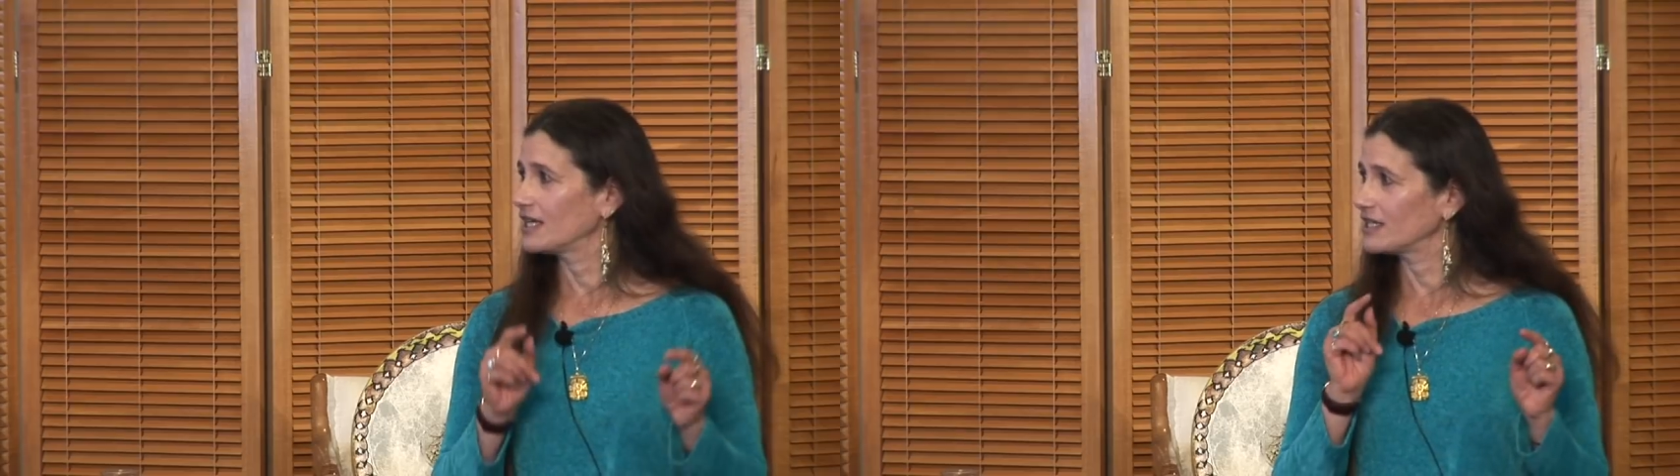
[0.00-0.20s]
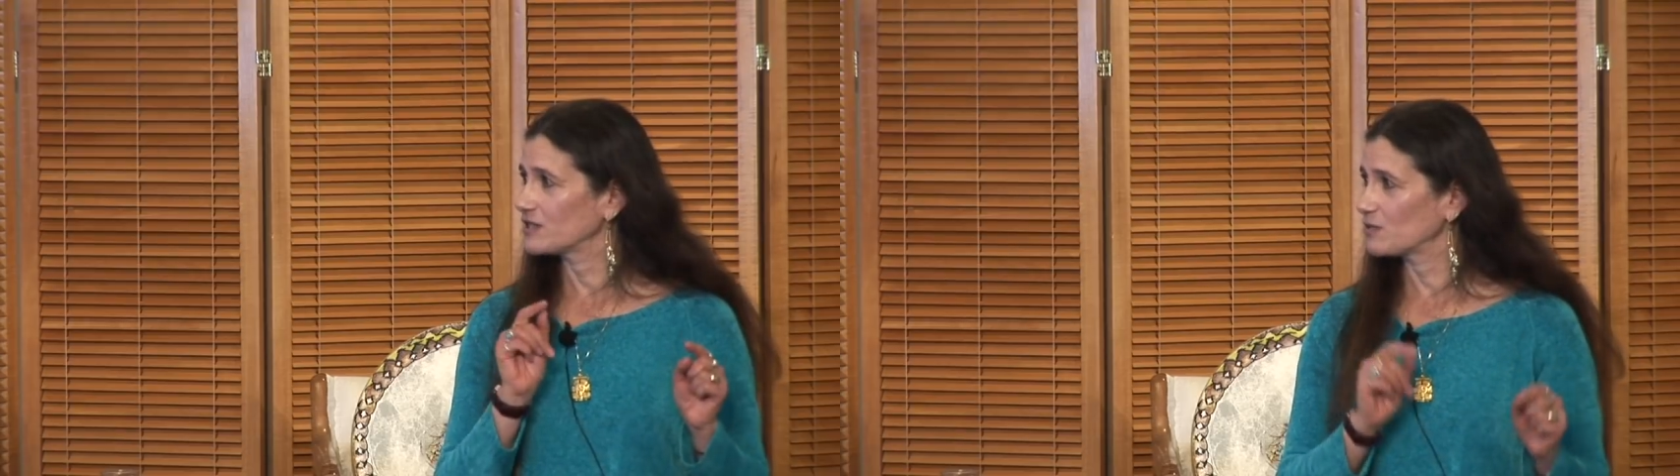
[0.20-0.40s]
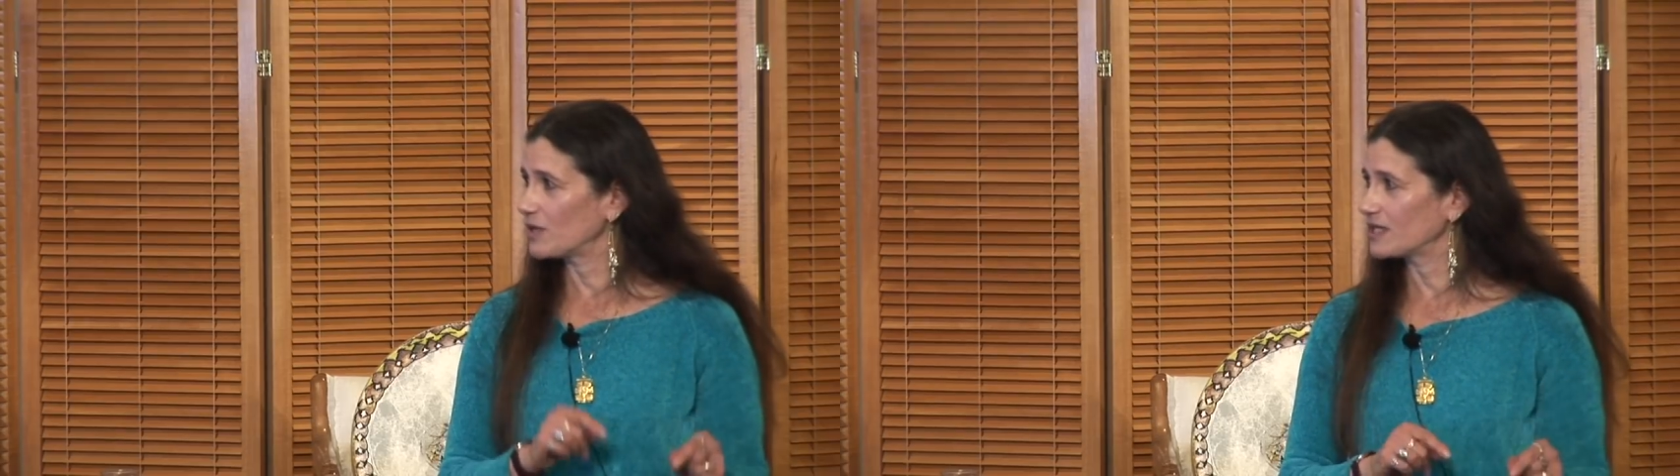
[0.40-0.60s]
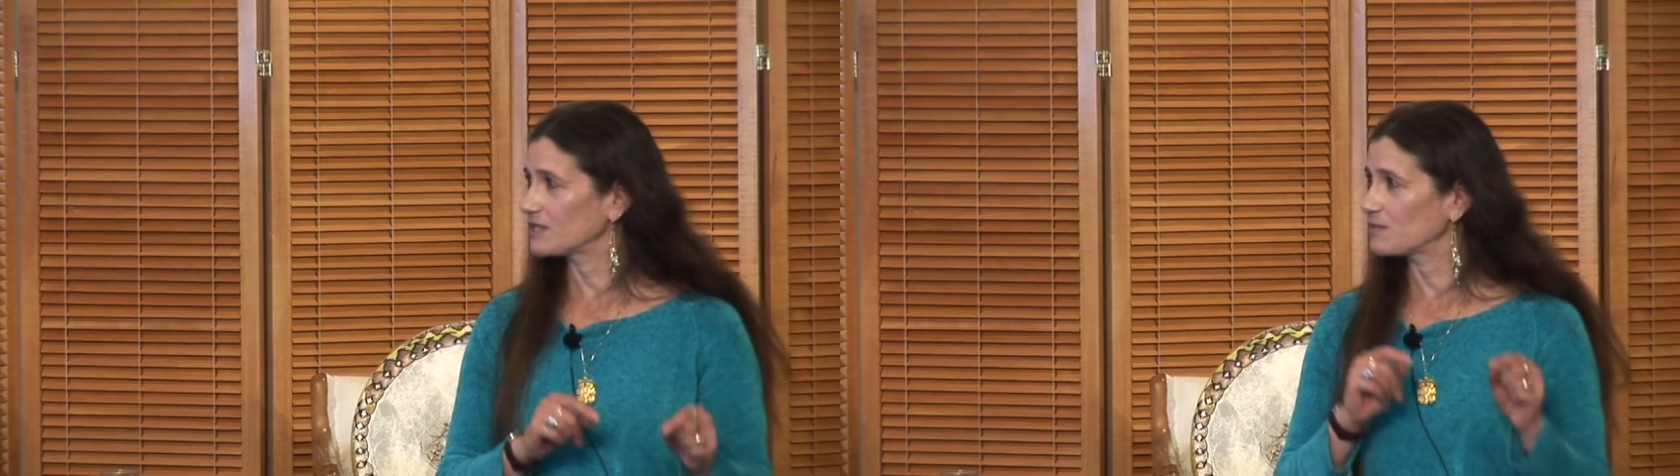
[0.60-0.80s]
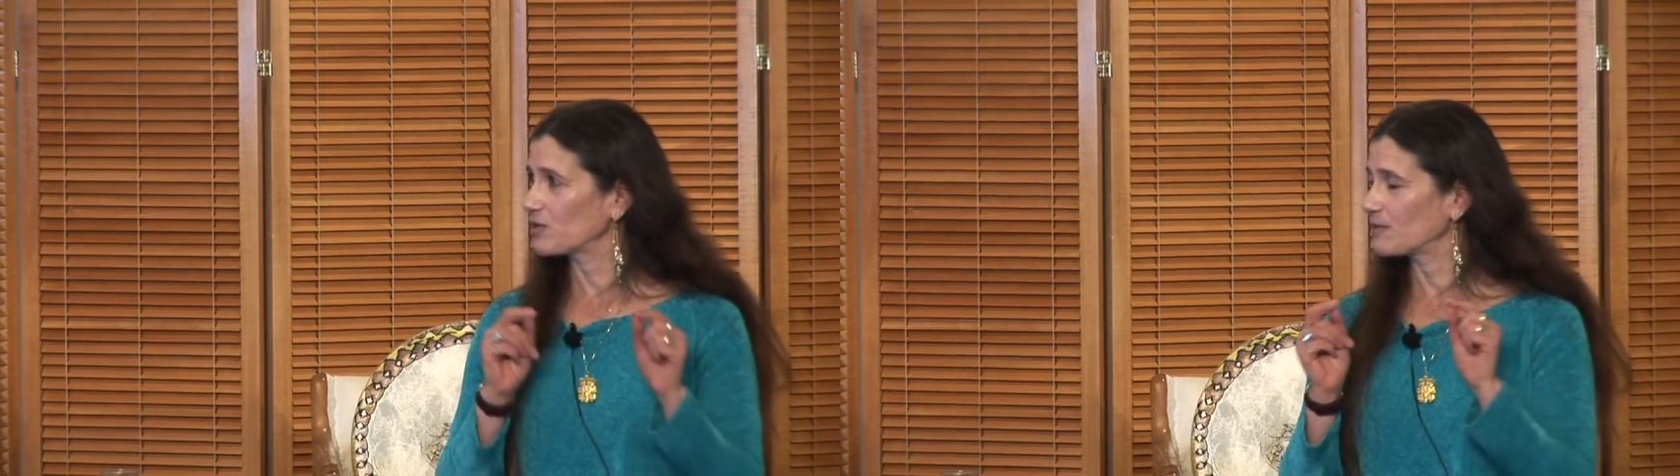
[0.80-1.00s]
is
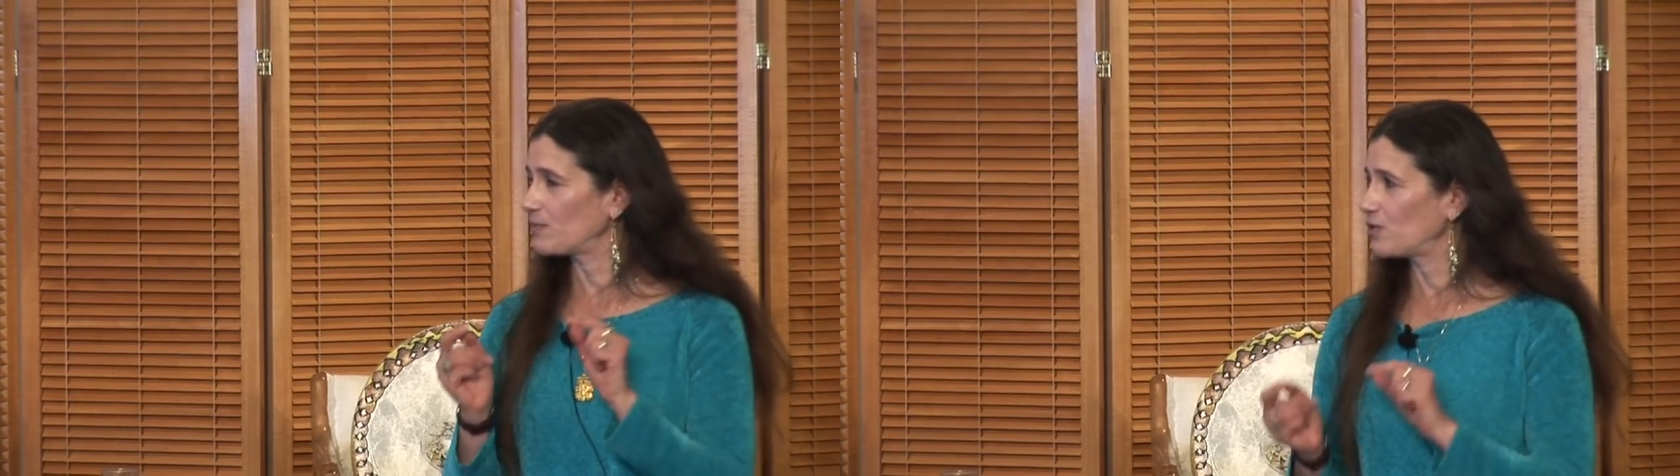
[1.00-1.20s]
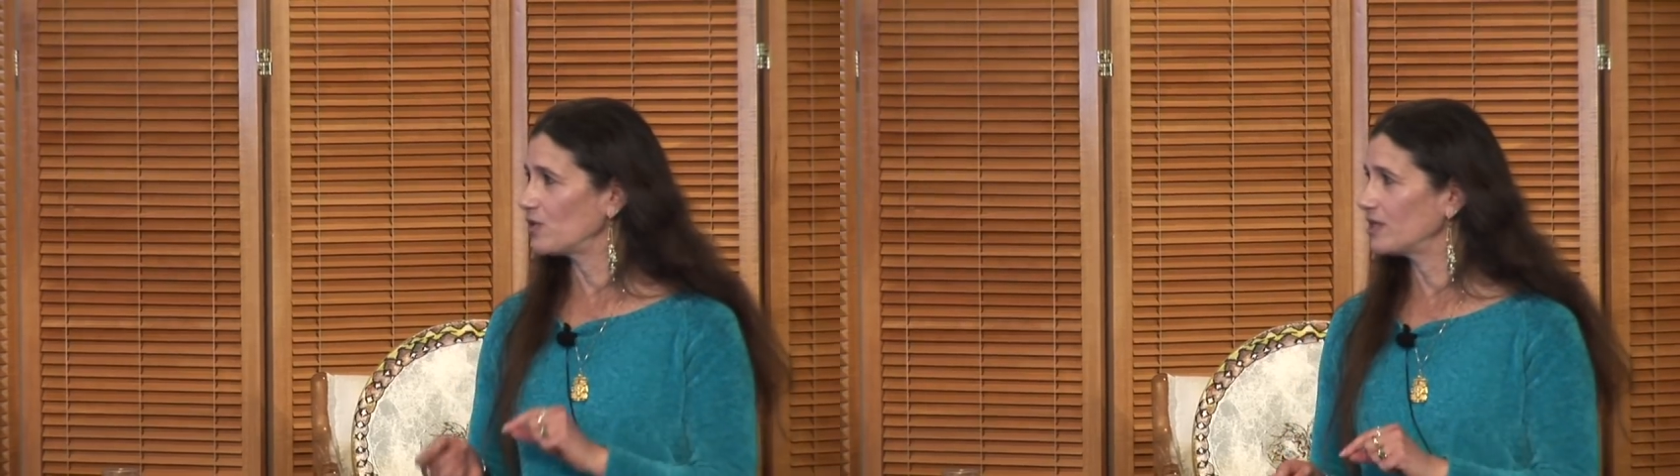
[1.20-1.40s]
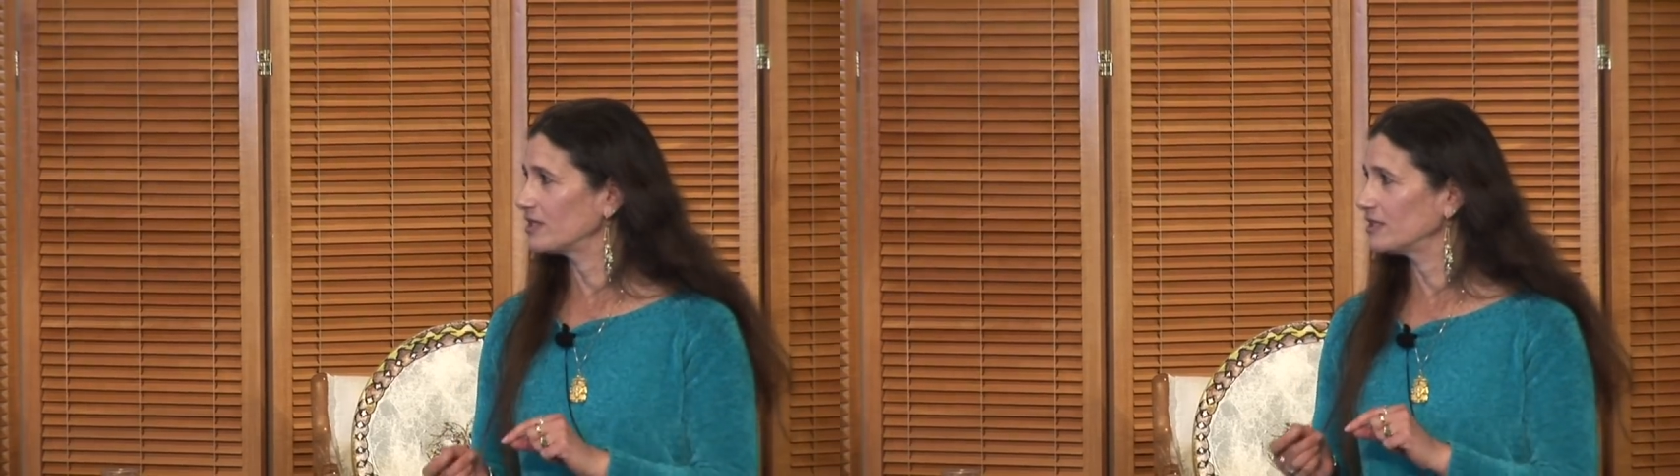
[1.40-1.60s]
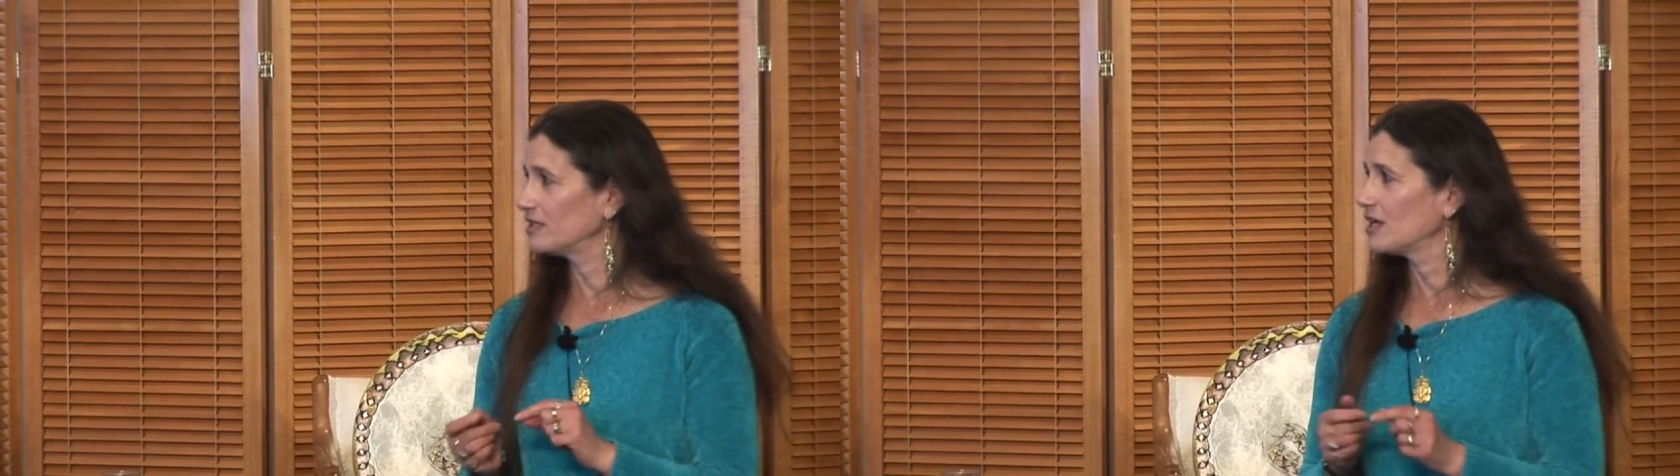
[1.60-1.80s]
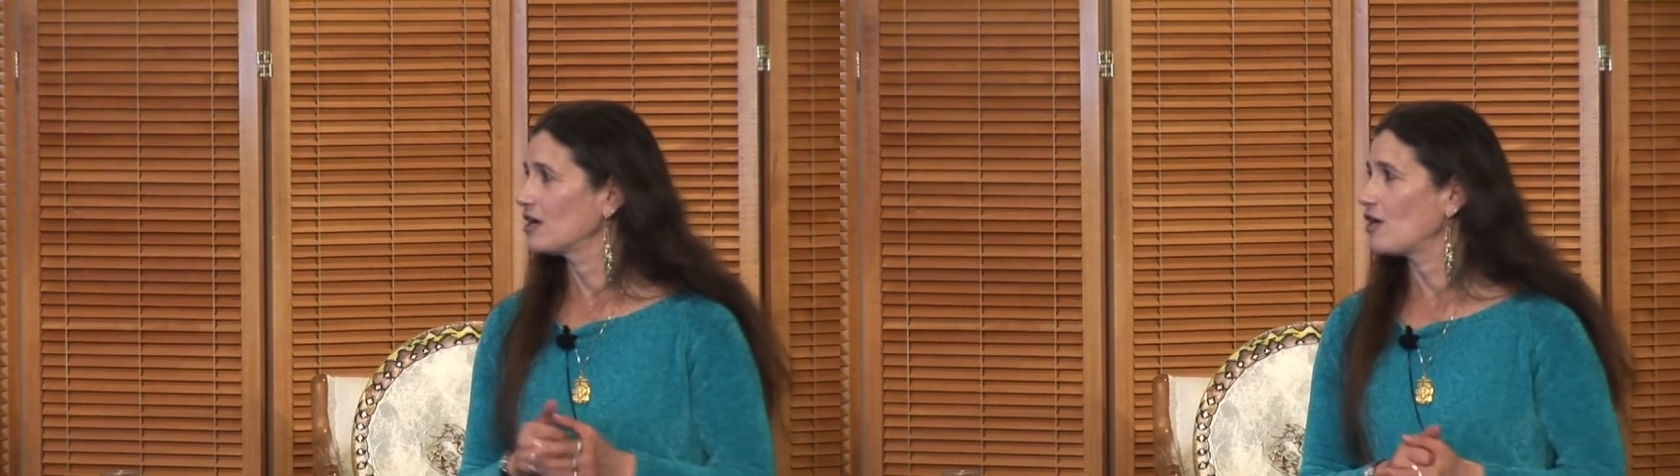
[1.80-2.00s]
what's more important